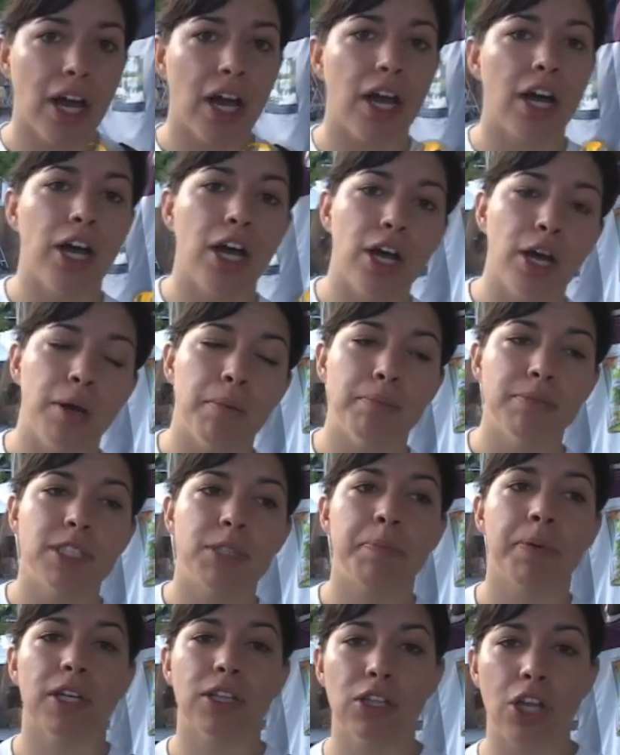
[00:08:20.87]
Um,
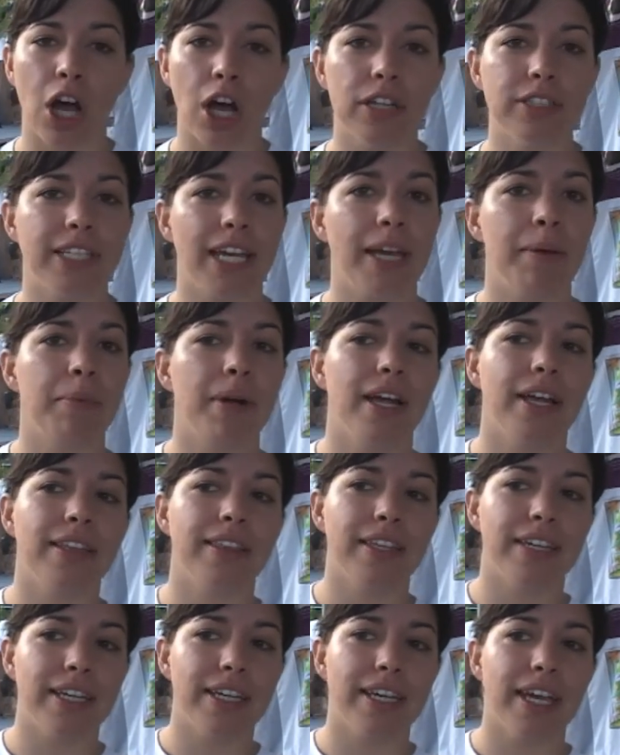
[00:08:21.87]
it's been a long day, but I
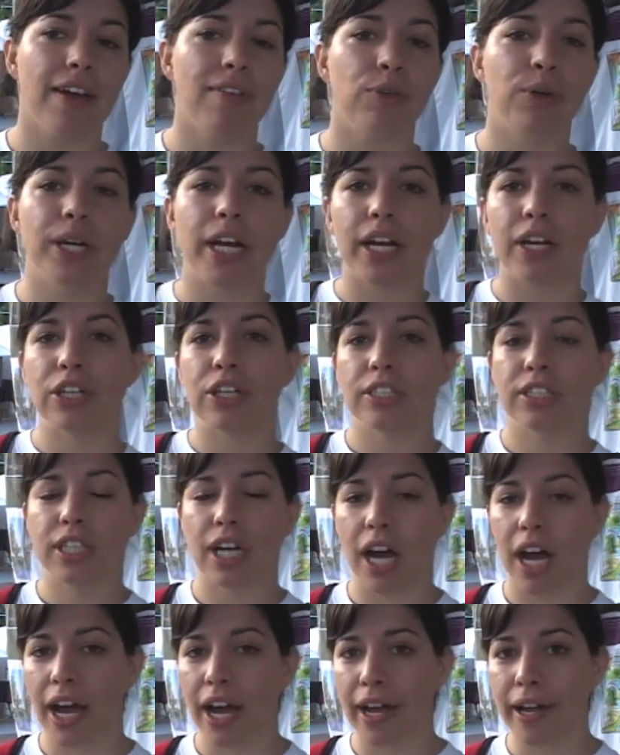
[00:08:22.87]
think everyone had a good
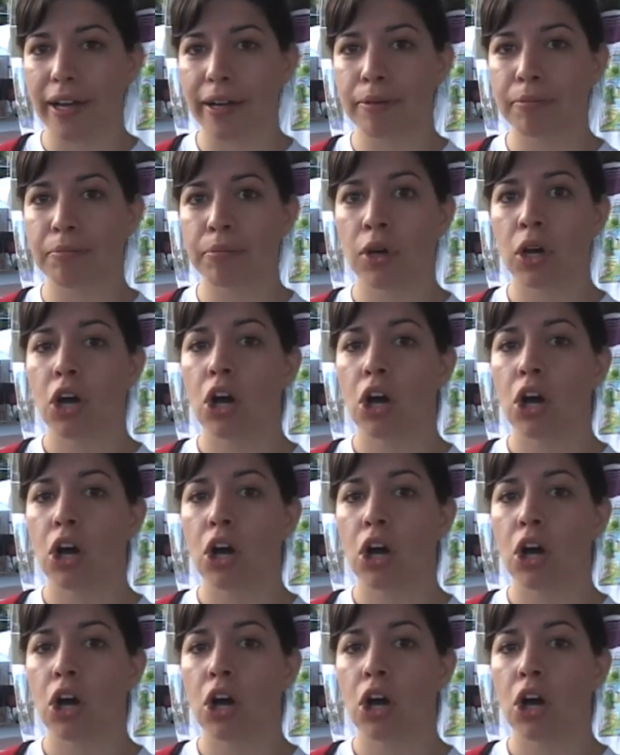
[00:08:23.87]
time.